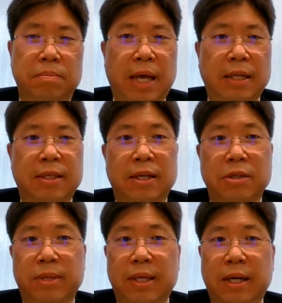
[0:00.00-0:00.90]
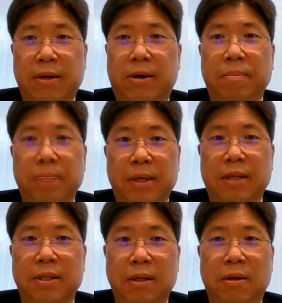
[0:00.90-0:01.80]
Eight seconds without a heartbeat
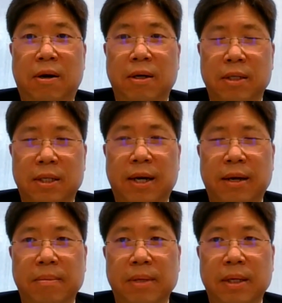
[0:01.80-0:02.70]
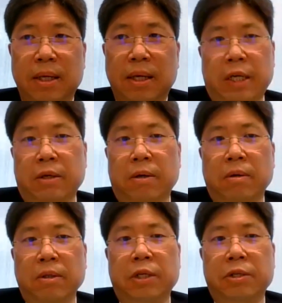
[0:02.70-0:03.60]
is a long time. Really, the
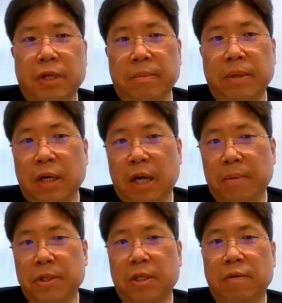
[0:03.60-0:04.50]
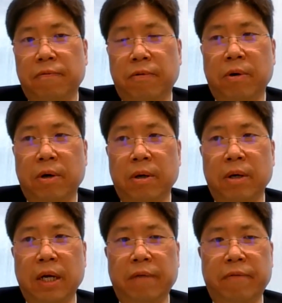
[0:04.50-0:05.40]
only treatment option for
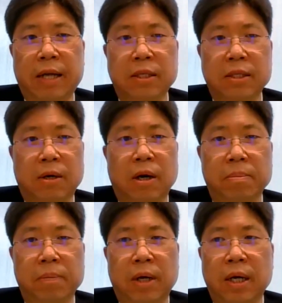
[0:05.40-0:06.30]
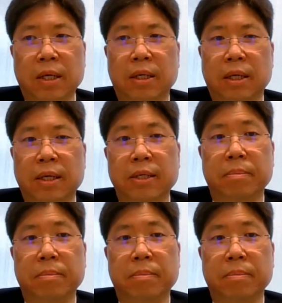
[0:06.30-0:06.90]
advanced heart block is a